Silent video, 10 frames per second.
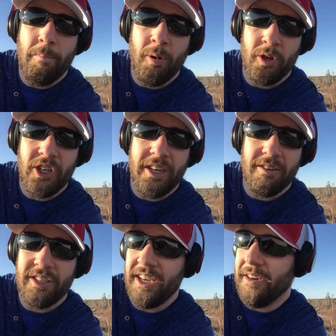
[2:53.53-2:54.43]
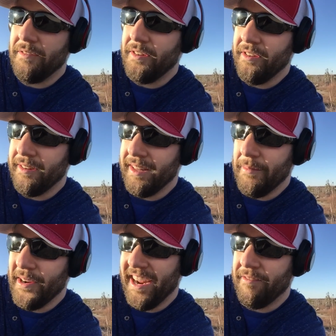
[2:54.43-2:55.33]
pushing yourself to the
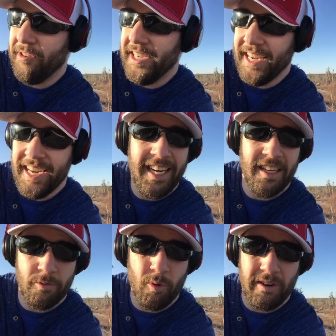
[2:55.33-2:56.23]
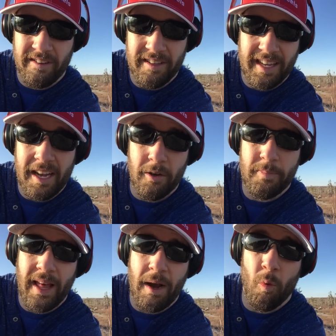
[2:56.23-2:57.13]
limit every day is worth it to help
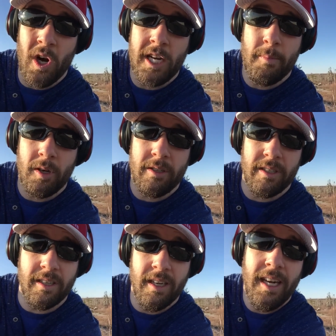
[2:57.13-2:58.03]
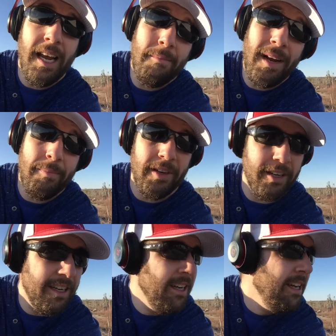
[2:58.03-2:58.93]
that one person, in my opinion.